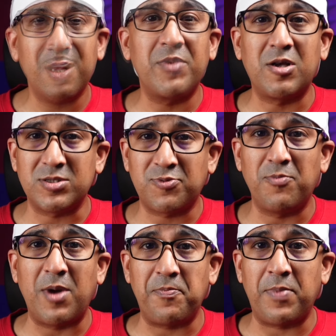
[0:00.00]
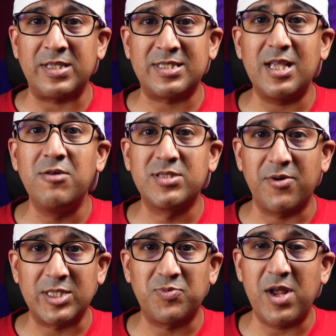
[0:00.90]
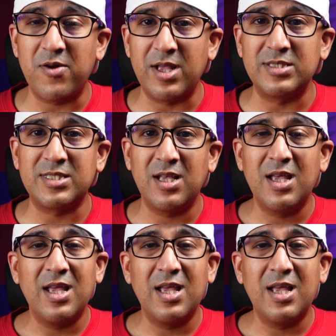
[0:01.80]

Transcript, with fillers: because from my past user experience,